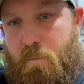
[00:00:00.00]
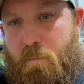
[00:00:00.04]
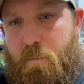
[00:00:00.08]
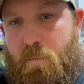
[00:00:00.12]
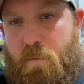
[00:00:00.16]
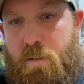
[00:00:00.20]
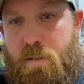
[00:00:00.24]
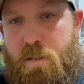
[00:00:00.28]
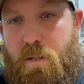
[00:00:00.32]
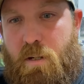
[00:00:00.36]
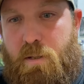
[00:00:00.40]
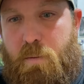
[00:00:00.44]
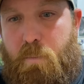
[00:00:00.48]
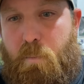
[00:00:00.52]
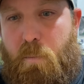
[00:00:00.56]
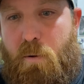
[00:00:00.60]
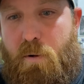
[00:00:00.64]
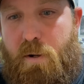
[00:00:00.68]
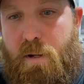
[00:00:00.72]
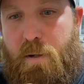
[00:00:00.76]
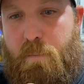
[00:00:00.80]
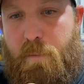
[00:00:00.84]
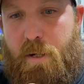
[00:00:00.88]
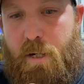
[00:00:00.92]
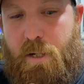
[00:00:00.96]
So that's
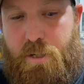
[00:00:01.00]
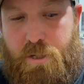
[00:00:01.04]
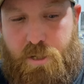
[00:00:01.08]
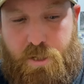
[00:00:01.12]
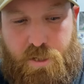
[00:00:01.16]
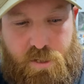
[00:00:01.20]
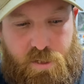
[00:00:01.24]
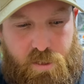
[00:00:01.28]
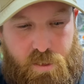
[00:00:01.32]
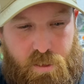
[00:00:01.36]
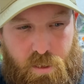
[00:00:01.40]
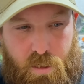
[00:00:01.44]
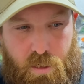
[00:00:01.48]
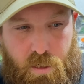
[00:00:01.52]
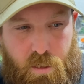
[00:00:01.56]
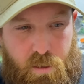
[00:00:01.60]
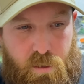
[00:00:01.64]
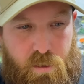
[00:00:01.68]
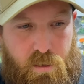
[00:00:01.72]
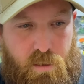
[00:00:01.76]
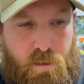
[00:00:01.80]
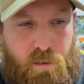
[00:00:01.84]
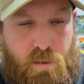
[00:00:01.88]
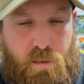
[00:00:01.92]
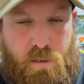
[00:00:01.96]
pretty much
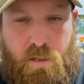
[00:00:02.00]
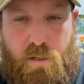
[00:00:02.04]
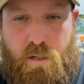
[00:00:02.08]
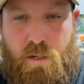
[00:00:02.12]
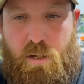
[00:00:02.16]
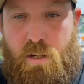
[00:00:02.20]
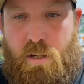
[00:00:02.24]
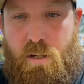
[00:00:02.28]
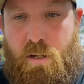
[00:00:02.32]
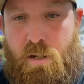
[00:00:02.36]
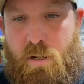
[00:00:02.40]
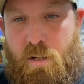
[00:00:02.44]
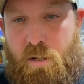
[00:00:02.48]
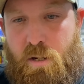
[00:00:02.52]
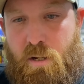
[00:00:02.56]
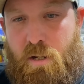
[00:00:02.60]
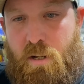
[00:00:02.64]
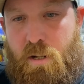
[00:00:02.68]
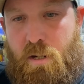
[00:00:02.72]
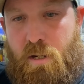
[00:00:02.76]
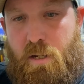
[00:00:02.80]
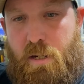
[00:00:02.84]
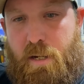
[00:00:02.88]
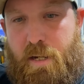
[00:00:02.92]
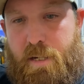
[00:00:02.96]
done.
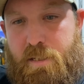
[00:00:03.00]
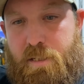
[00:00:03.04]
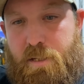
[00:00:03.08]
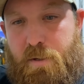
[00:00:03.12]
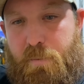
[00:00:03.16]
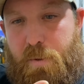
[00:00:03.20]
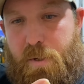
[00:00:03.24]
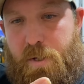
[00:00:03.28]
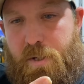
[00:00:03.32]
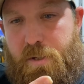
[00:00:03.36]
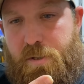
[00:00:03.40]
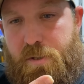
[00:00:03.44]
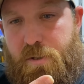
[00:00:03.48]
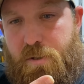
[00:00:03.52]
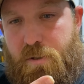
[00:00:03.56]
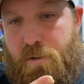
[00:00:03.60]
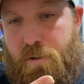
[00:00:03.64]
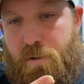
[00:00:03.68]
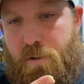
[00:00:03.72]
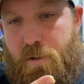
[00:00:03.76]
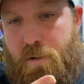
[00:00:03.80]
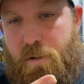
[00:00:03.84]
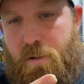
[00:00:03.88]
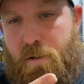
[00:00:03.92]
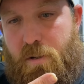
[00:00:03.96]
Last thing we're going to
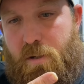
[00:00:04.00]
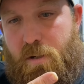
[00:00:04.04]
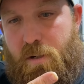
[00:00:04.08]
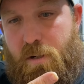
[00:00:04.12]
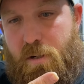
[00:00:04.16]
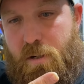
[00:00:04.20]
do